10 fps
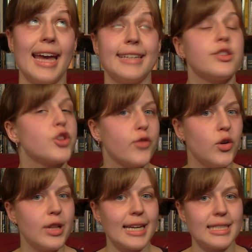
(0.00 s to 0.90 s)
And their
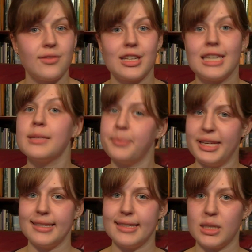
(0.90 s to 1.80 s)
vocal activity
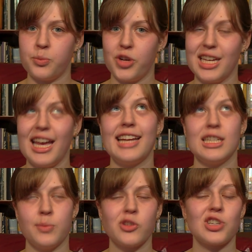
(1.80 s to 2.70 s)
peaks in the spring and
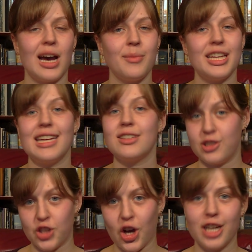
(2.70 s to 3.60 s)
is most common
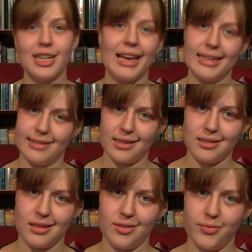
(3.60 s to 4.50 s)
at dawn and
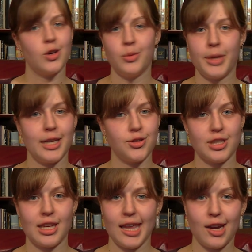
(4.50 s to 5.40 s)
dusk. Couldn't be
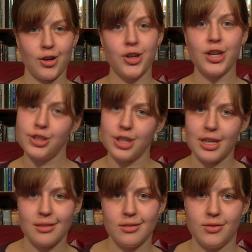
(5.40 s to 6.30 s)
interesting there, could ya?
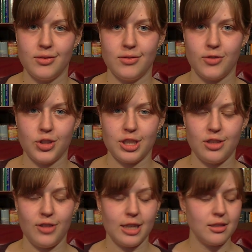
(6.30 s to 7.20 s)

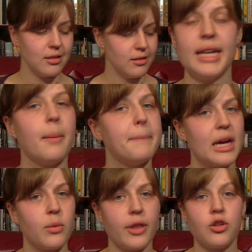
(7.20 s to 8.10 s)
Virginia rails. But
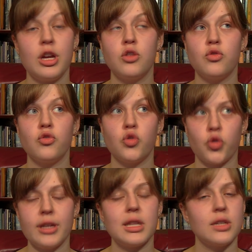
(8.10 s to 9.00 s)
bad weather can
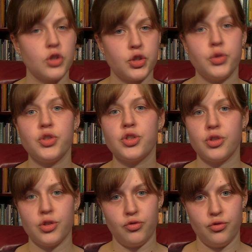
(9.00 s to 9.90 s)
greatly reduce
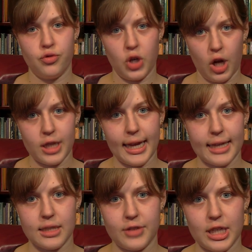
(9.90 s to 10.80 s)
calling
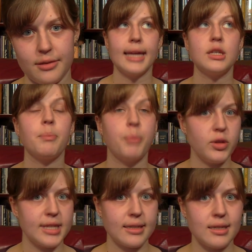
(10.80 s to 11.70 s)
activity. And
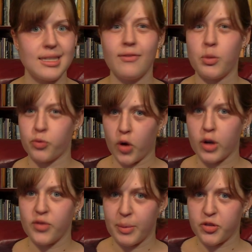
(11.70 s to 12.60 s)
both sexes have a
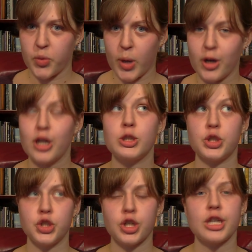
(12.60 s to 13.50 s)
broader repertoire
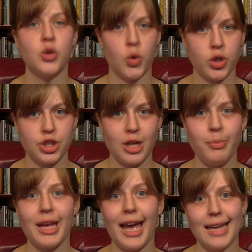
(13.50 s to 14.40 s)
during
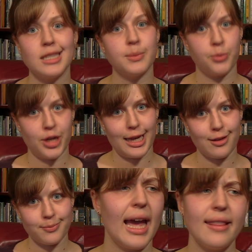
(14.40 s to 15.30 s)
courtship and breeding.